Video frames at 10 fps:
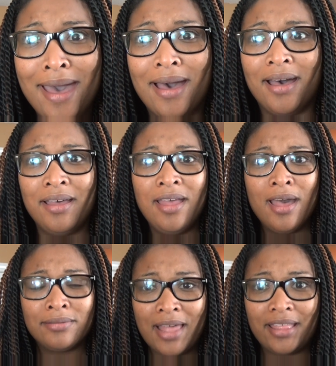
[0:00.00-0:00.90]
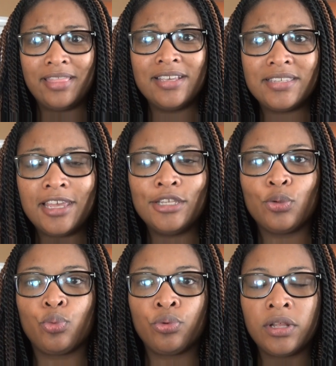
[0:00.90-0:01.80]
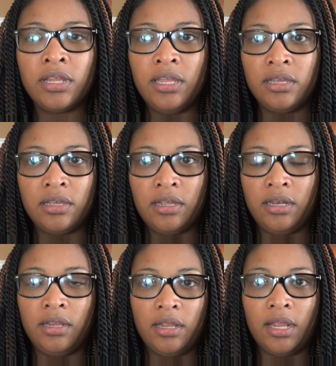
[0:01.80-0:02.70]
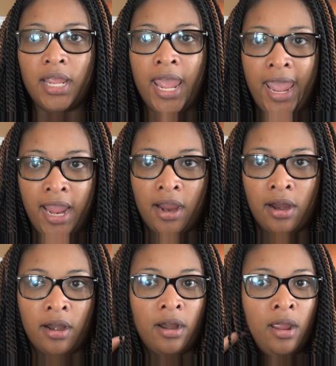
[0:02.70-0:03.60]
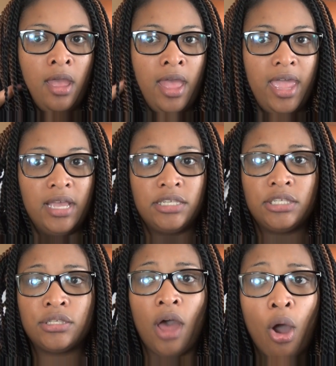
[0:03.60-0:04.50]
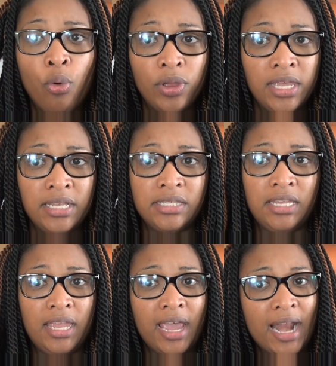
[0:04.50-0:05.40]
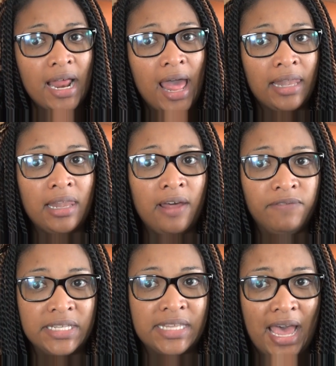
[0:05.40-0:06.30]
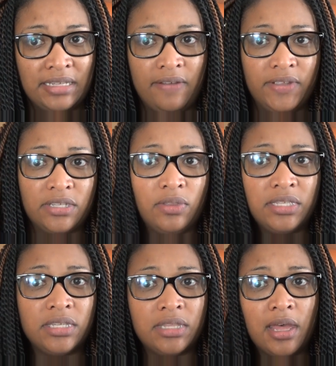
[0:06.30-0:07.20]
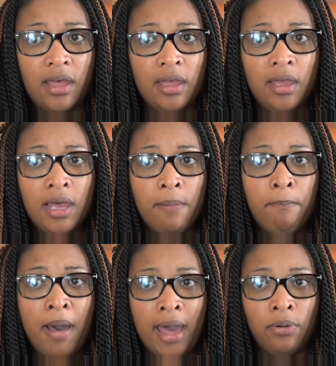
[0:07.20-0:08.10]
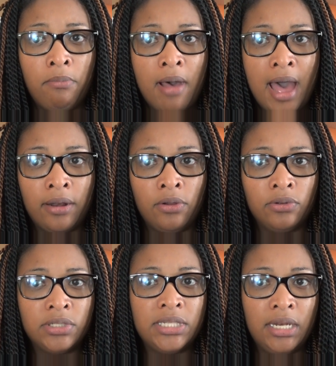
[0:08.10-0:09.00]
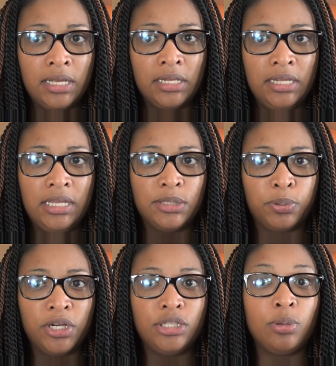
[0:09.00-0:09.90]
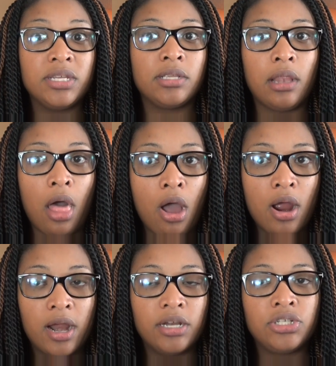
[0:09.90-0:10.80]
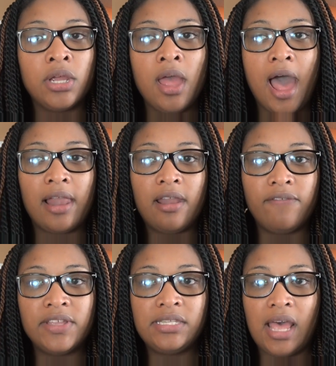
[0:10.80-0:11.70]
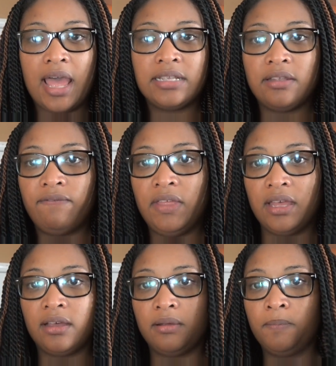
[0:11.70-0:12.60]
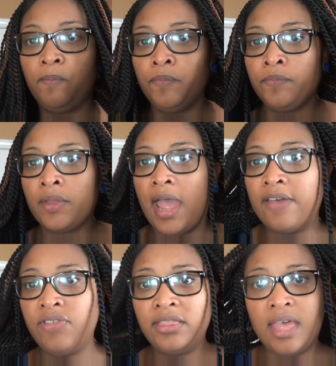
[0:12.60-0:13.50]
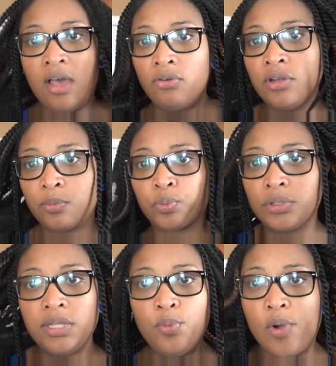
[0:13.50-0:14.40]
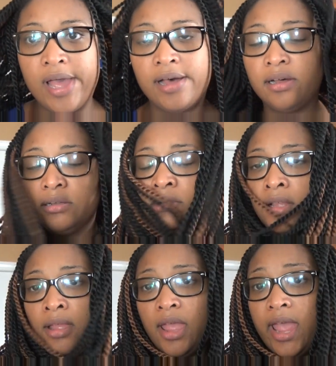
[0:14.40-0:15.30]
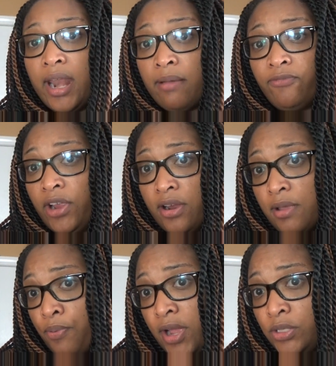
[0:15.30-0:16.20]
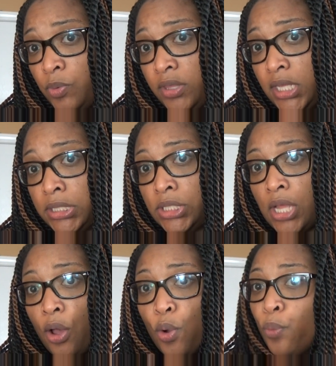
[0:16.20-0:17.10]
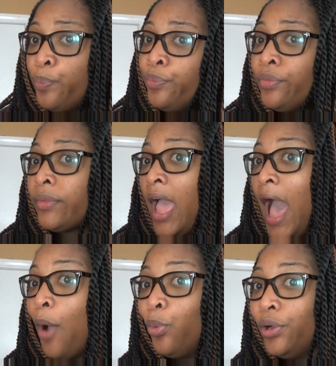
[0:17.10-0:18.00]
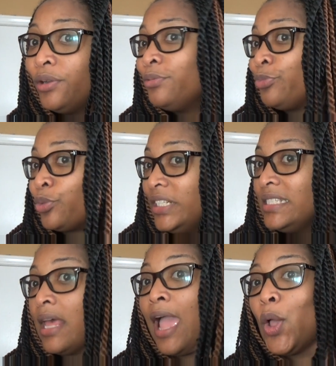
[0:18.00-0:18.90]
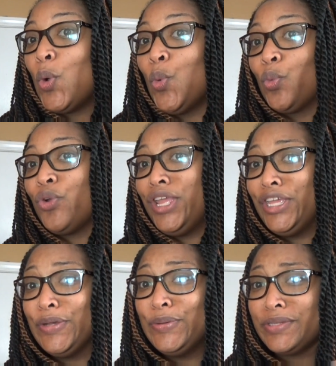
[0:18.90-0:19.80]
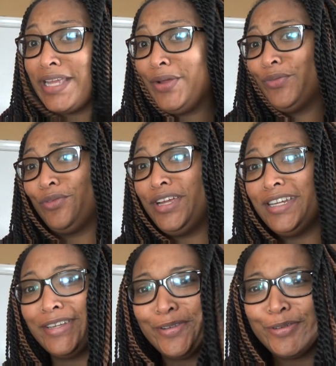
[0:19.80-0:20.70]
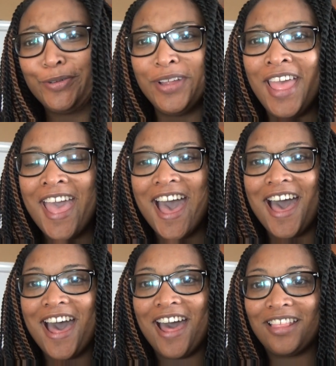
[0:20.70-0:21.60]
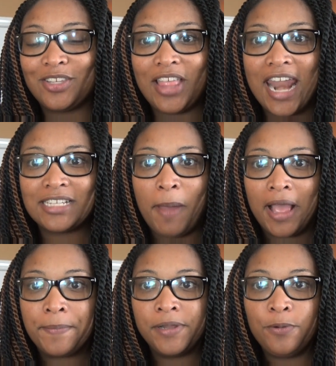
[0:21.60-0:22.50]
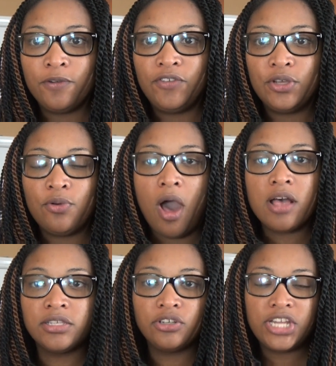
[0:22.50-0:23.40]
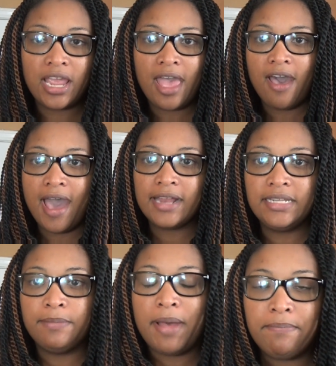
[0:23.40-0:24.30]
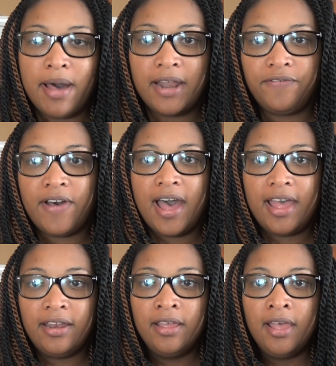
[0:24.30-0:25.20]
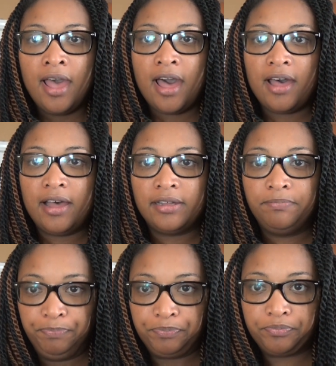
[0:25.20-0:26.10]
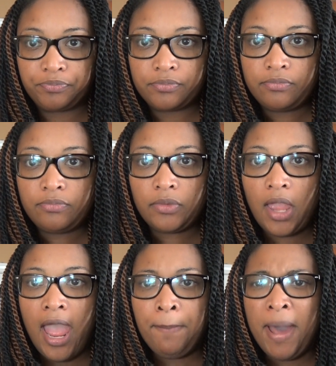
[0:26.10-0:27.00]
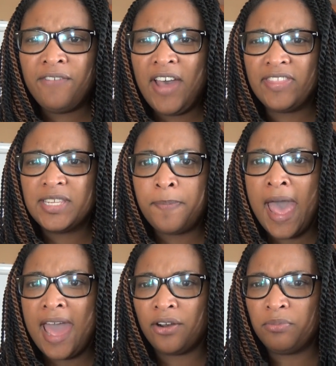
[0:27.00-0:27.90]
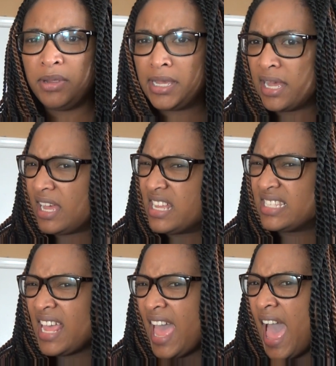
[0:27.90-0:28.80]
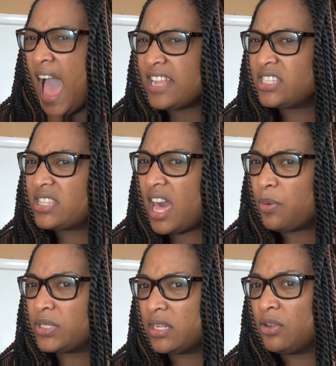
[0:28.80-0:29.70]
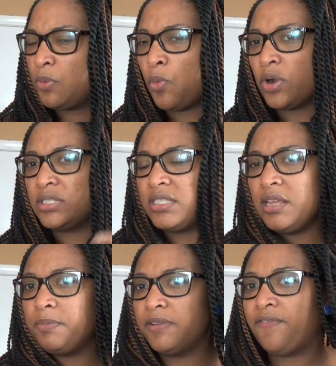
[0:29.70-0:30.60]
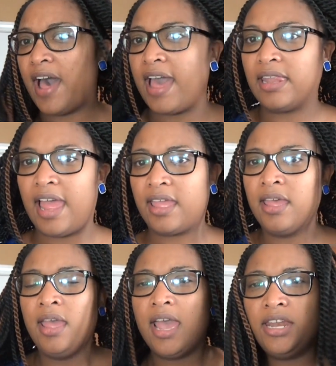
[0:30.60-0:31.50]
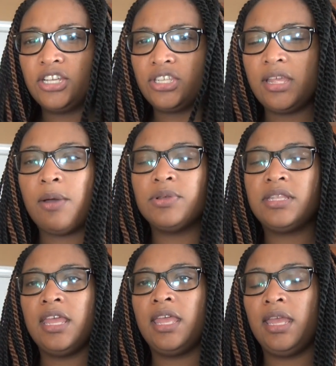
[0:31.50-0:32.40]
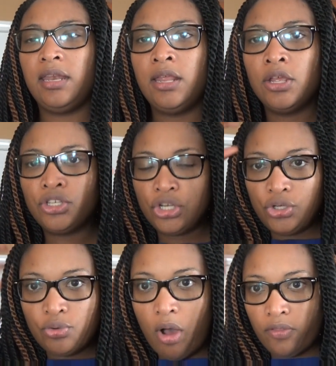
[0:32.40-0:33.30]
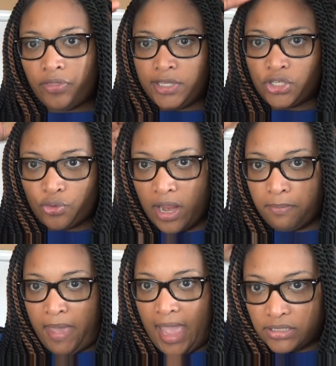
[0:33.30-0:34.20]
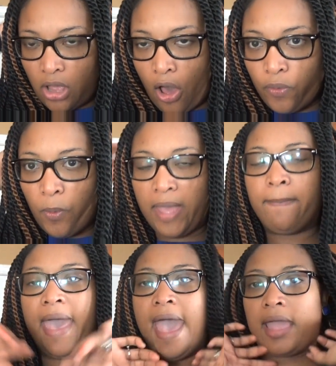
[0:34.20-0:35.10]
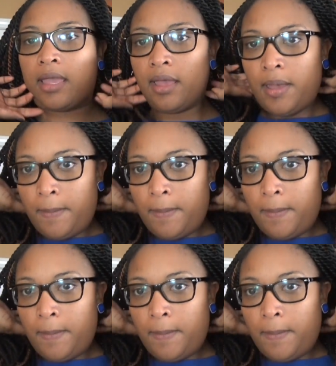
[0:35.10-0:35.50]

yeah. Like, this is really good hair. It's so easy. And I love the size of it. So this is the Model Senegalese pre-twist large. I love the size of them. I think they hold up really well, and I'm very impressed with it. So I will recycle, reuse, and redo. So that is my complete review. Also, check out how I did my modified. I modified this pattern because I just thought it was a little more simplified. Like, initially I was thinking to do the straight backs all the way back,